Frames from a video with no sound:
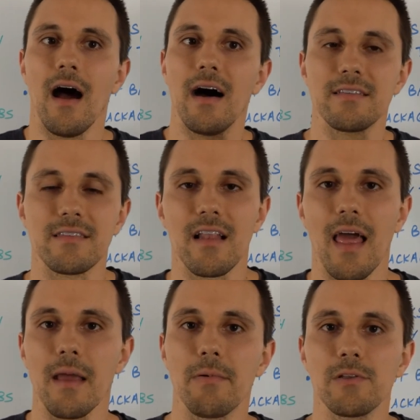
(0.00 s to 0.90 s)
are still
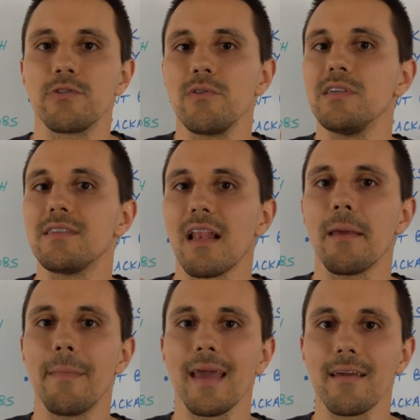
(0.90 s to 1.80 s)
able to
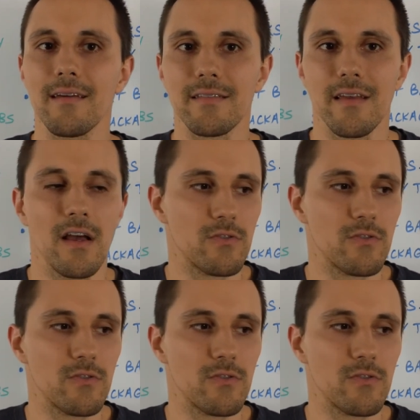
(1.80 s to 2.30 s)
easily make it